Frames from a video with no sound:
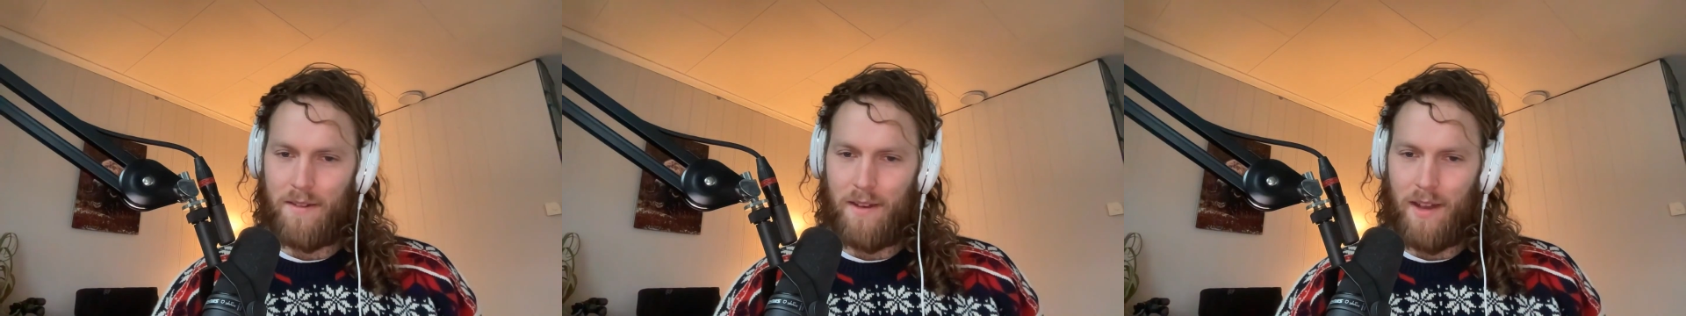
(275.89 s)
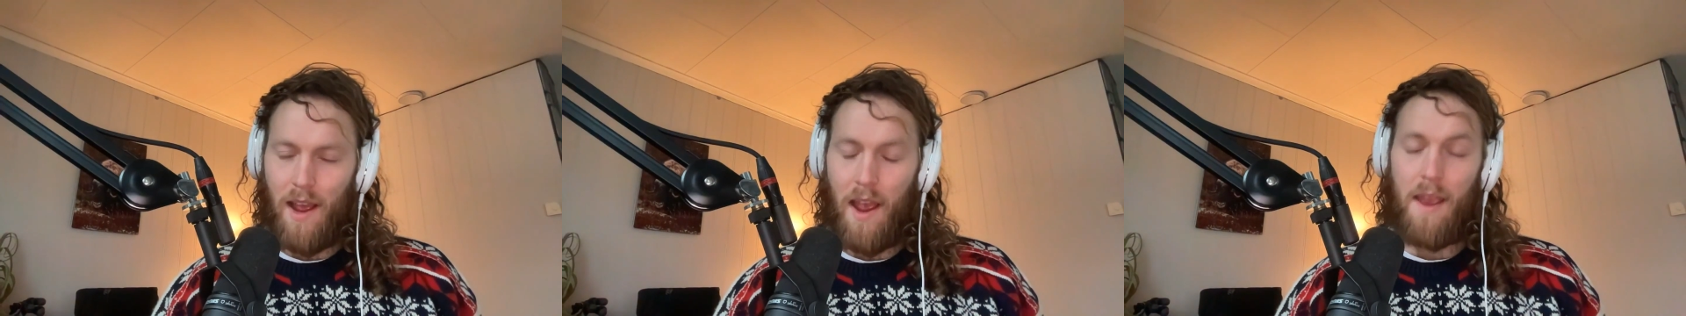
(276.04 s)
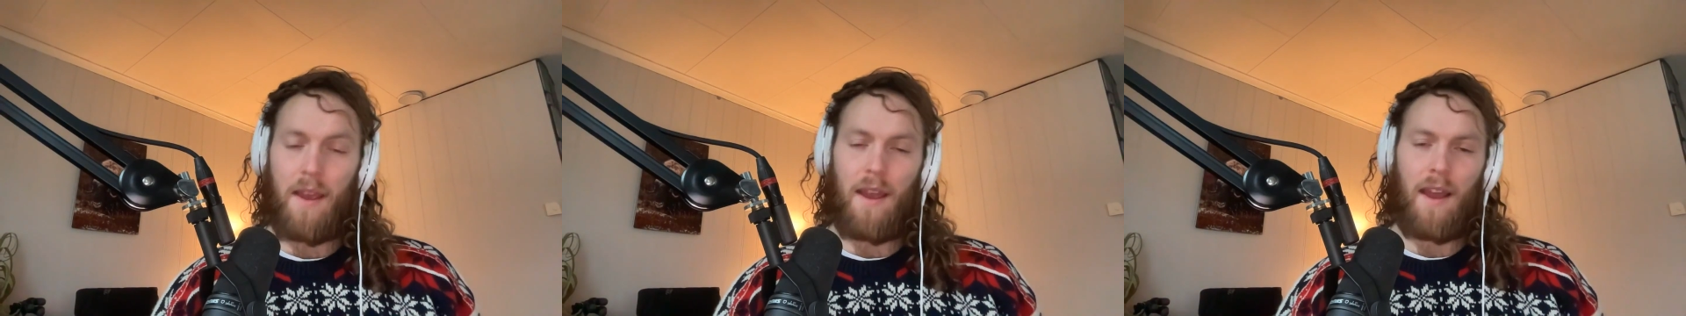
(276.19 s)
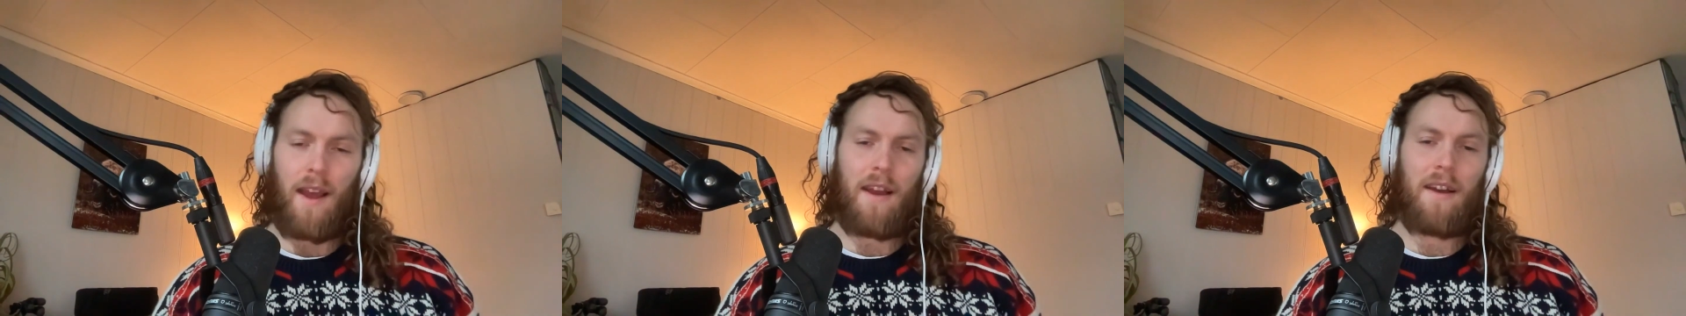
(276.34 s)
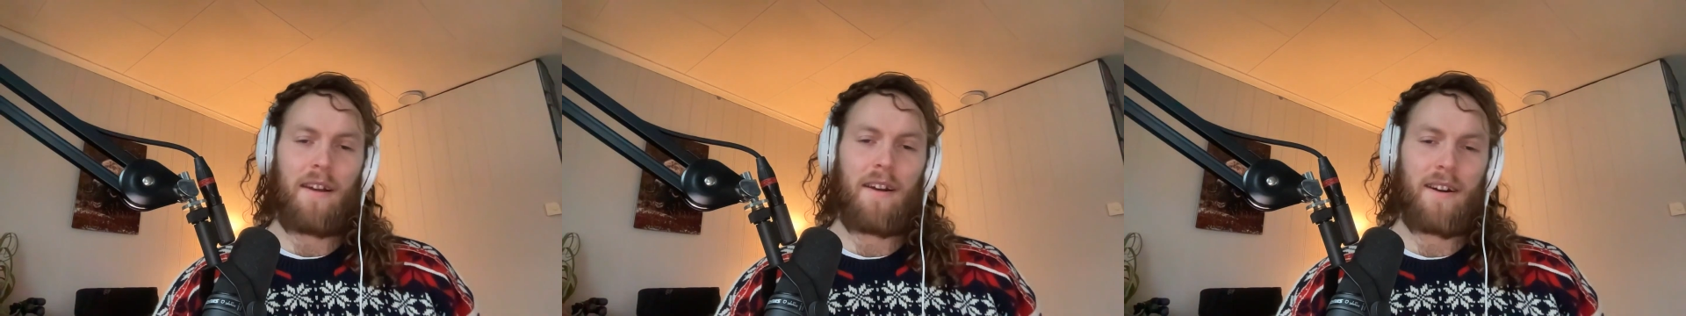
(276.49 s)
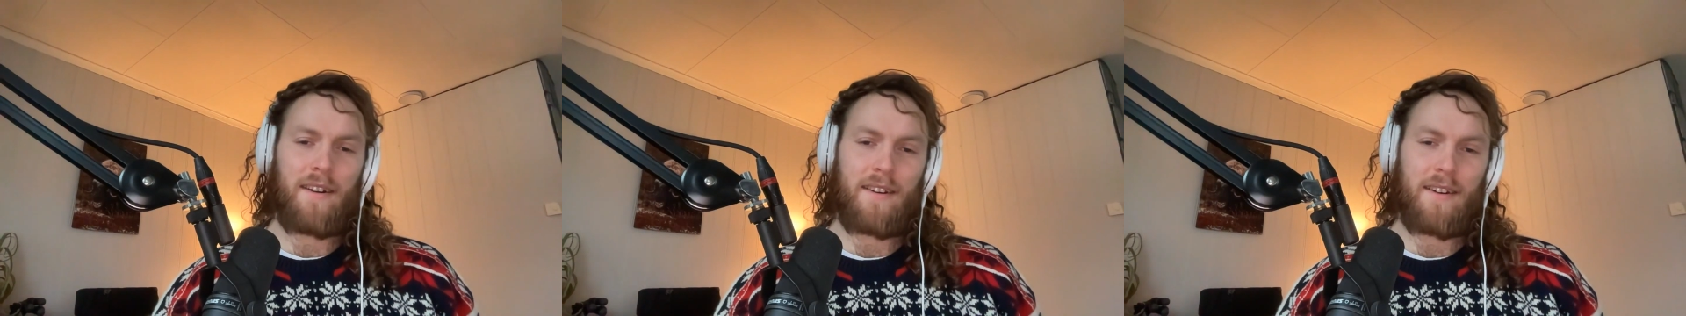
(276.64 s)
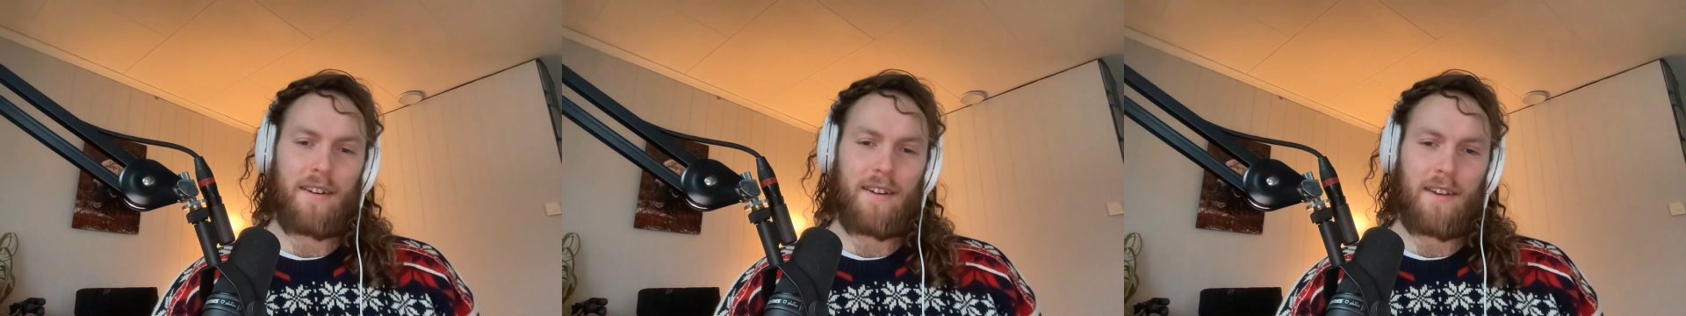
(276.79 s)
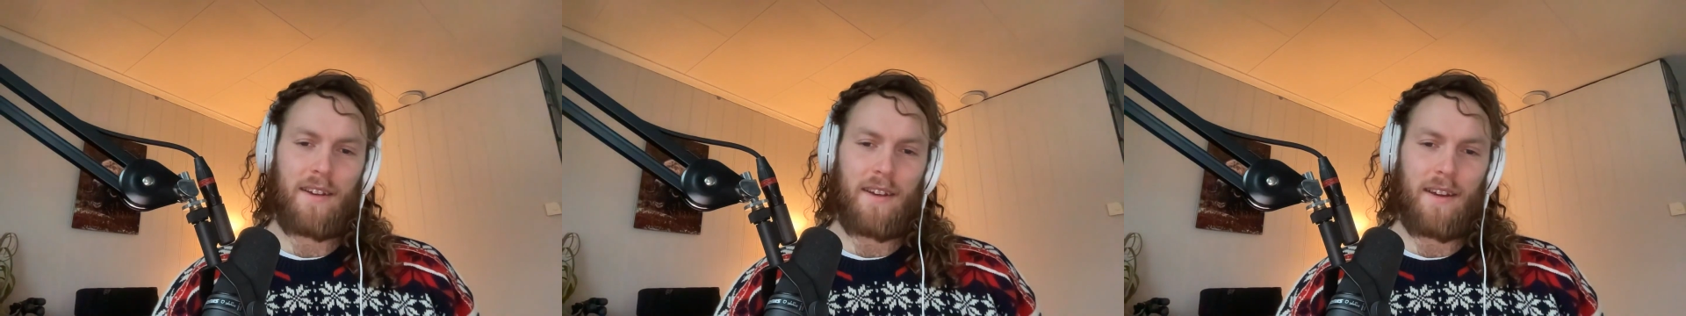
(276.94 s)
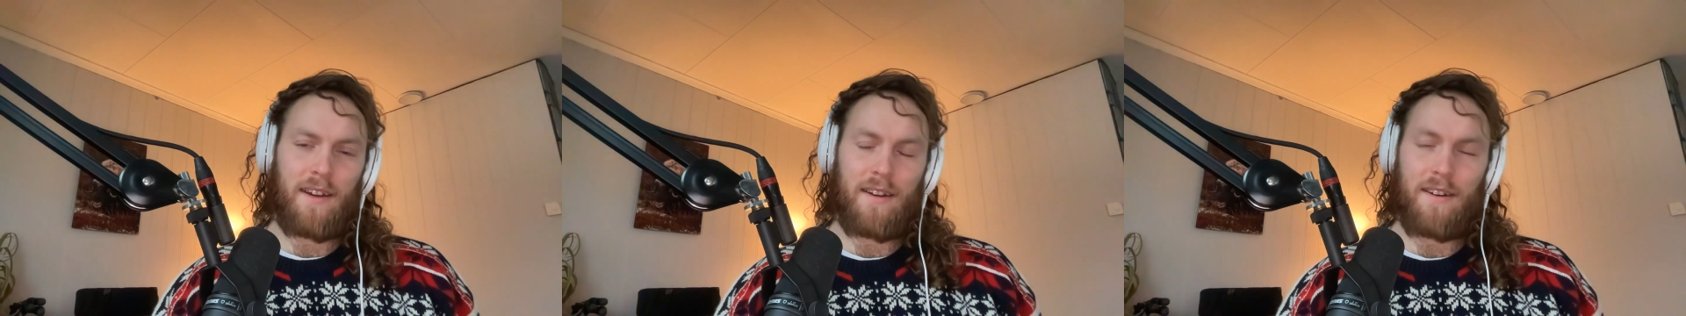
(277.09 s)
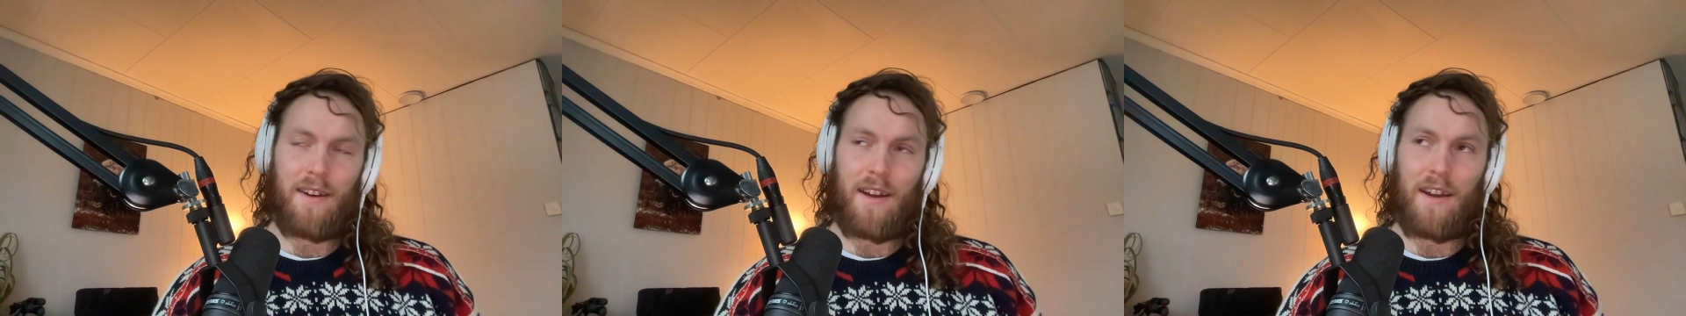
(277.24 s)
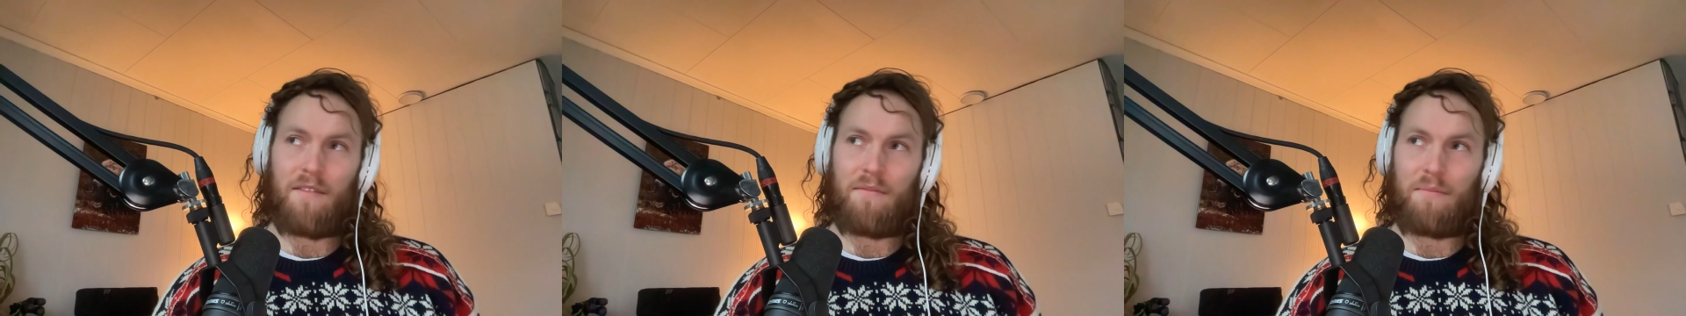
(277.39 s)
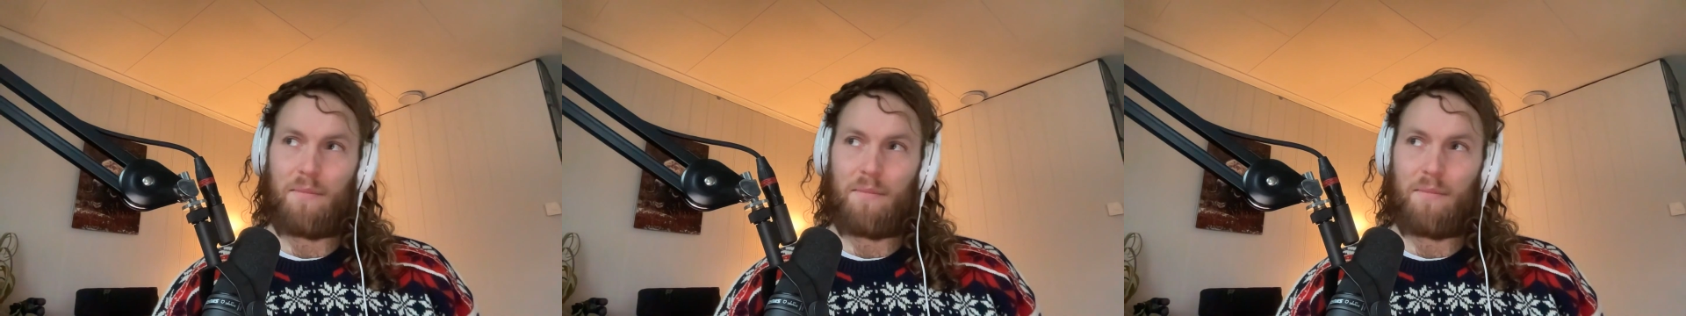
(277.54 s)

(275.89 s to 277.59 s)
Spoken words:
I have